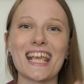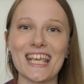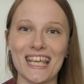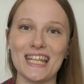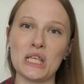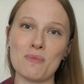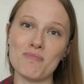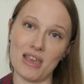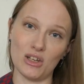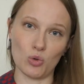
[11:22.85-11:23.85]
in the
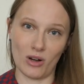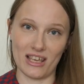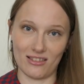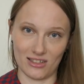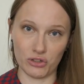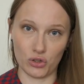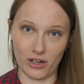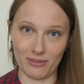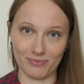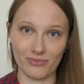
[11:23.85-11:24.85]
mid 20th
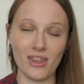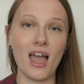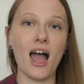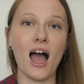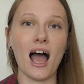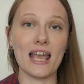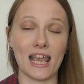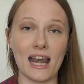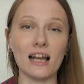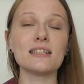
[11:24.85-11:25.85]
century. I
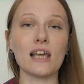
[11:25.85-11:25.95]
cannot